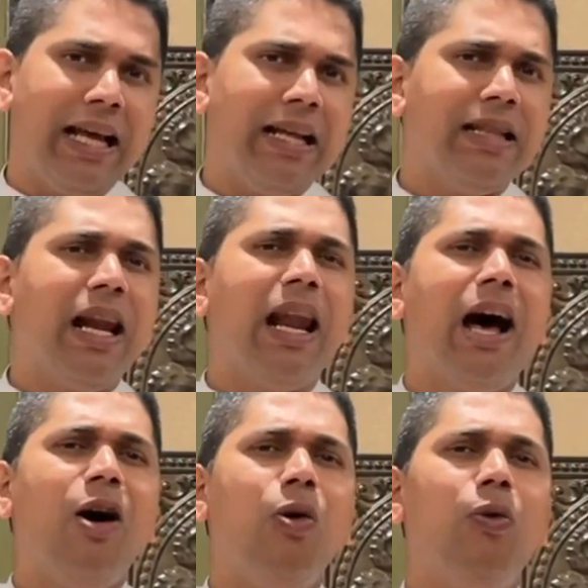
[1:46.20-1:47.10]
the
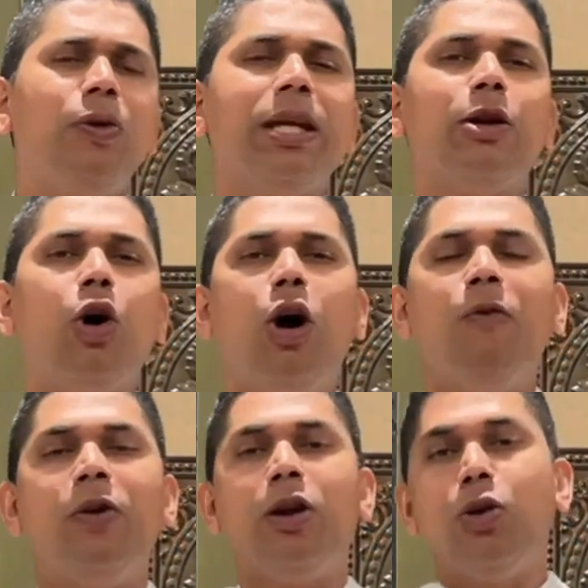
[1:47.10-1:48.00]
love that
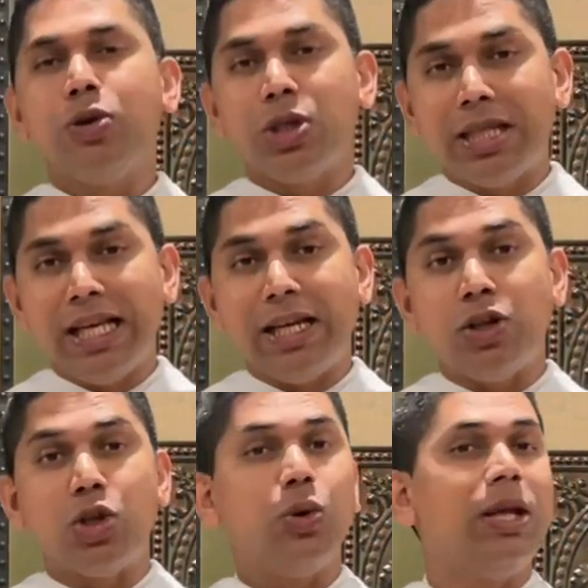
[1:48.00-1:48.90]
overlooks sin
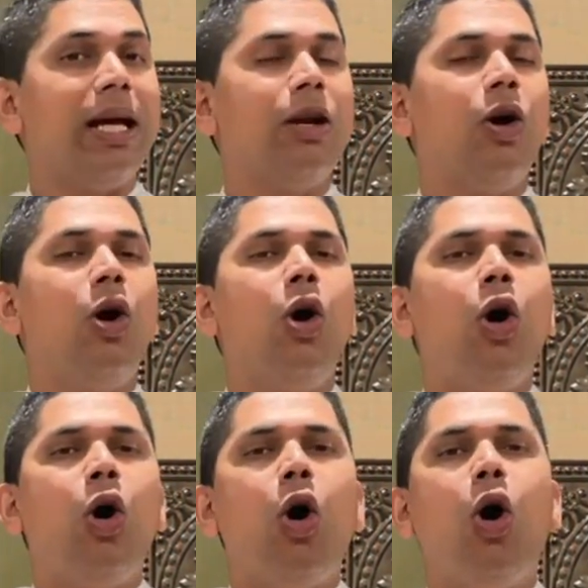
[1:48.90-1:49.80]
so that
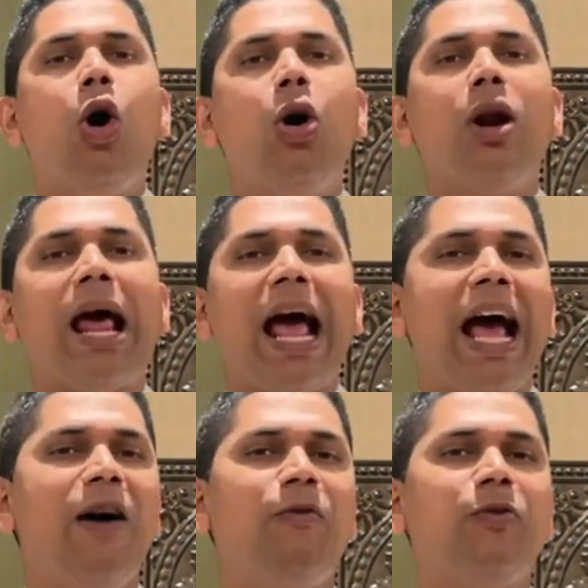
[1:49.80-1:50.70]
all
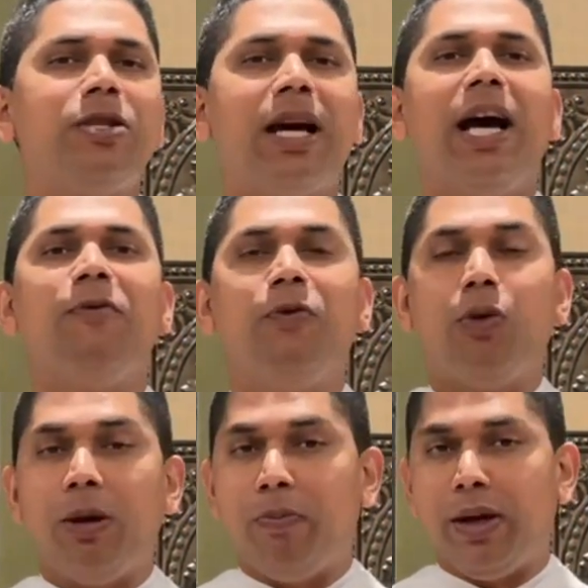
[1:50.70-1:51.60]
have time for
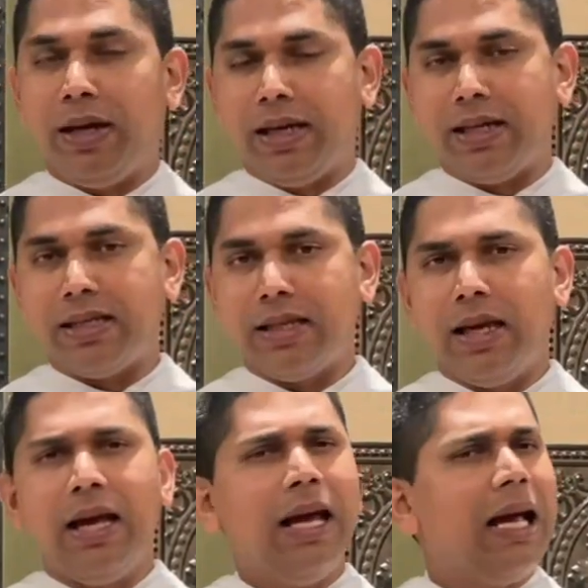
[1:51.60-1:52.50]
repentance.
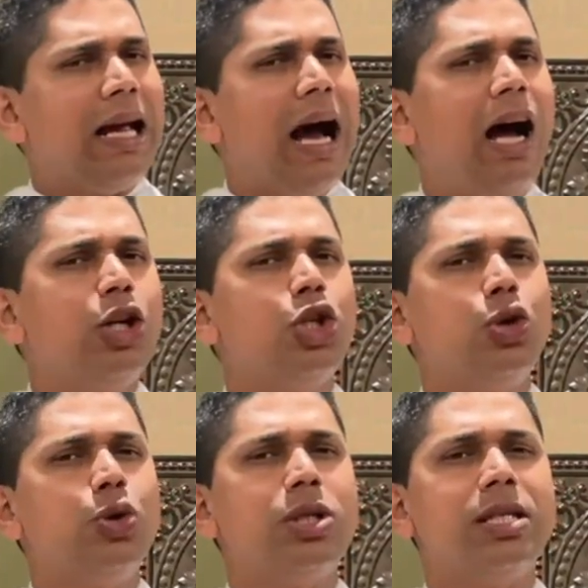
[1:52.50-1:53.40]
God
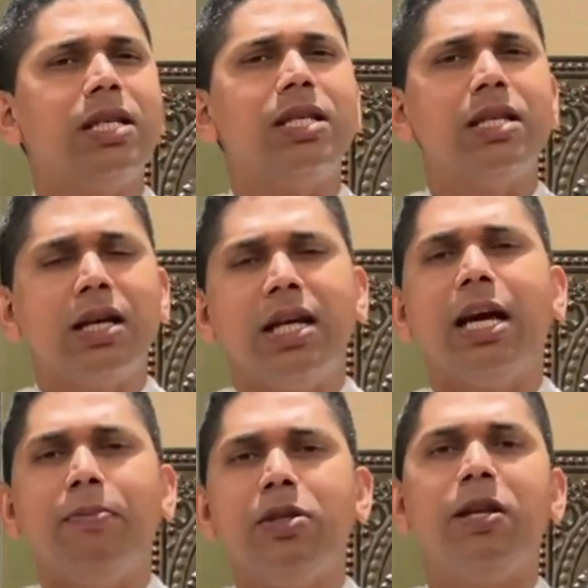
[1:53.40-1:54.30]
shows us His
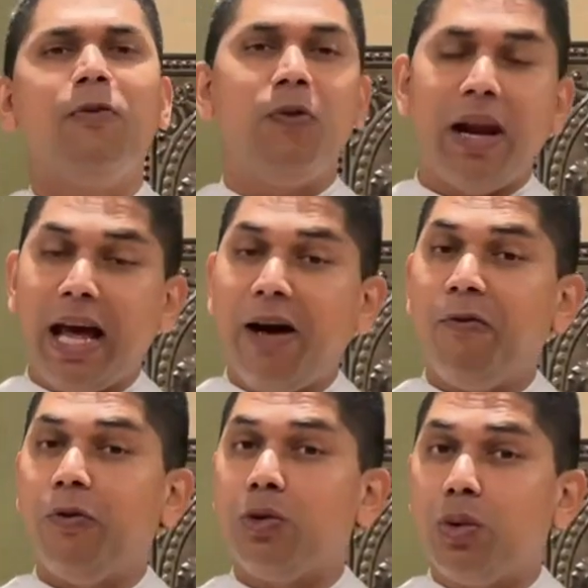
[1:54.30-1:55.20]
redemptive
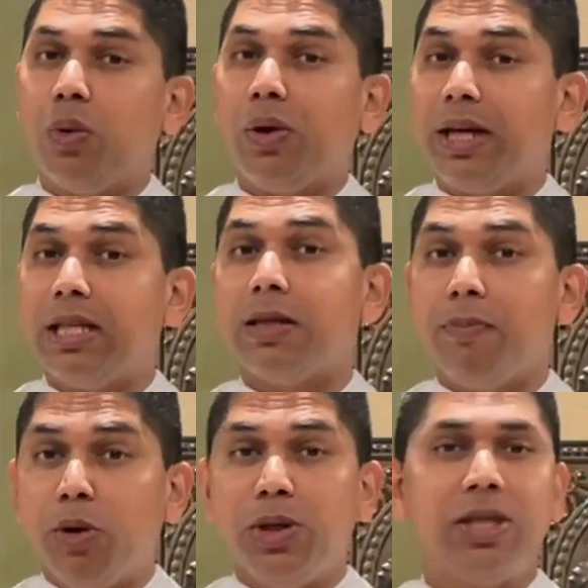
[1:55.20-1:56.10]
love through His
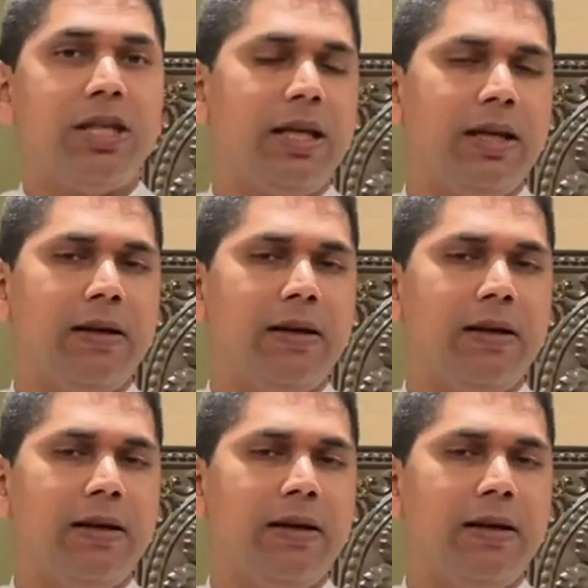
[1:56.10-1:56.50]
mercy.